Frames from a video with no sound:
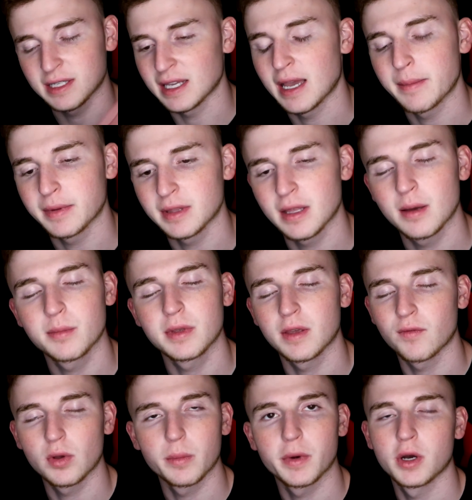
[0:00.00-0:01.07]
DMing them,
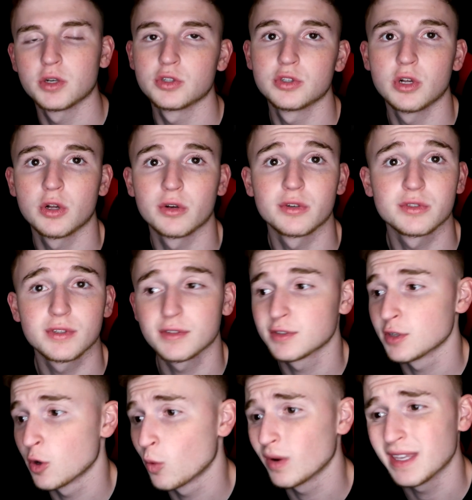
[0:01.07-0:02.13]
giving them $100.
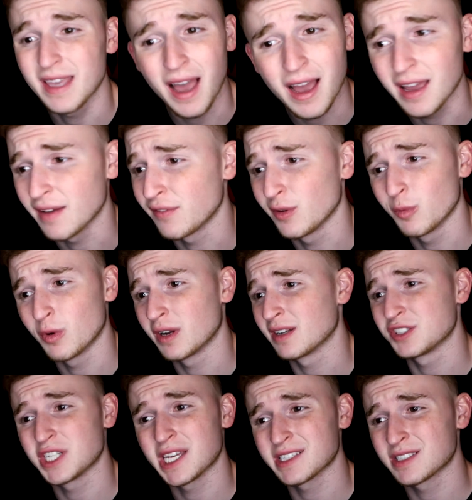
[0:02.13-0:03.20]
So yeah, if you want a
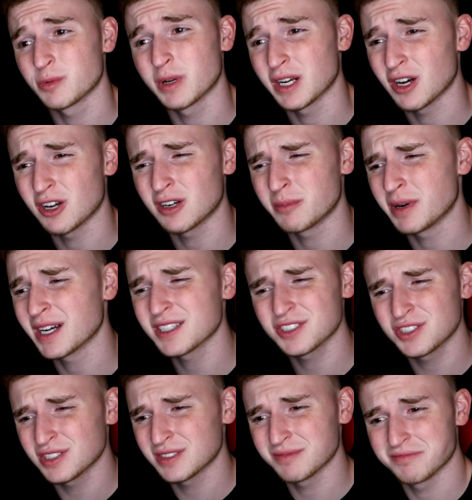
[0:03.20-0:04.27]
chance to win $100,
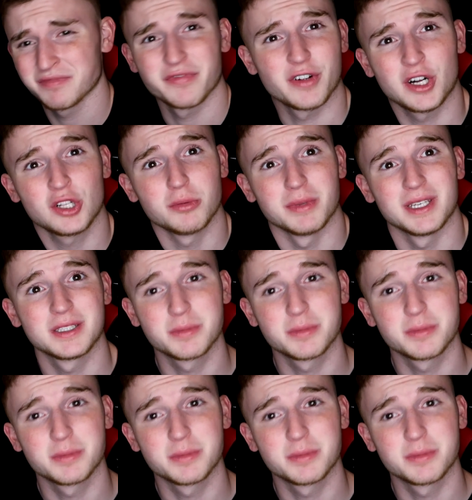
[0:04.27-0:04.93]
just follow me.